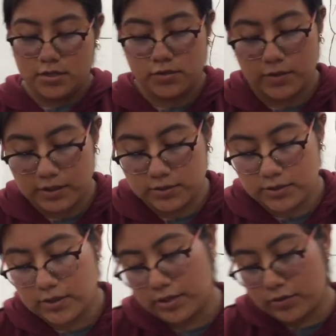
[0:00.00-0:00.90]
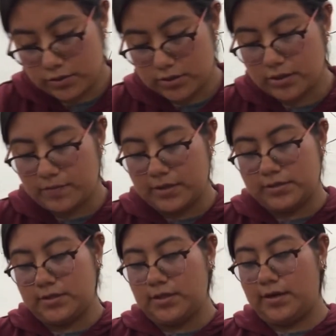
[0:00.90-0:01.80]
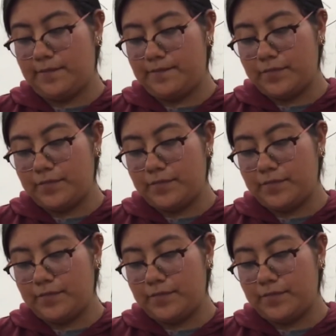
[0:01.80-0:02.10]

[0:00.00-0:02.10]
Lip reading: so it also depends on that.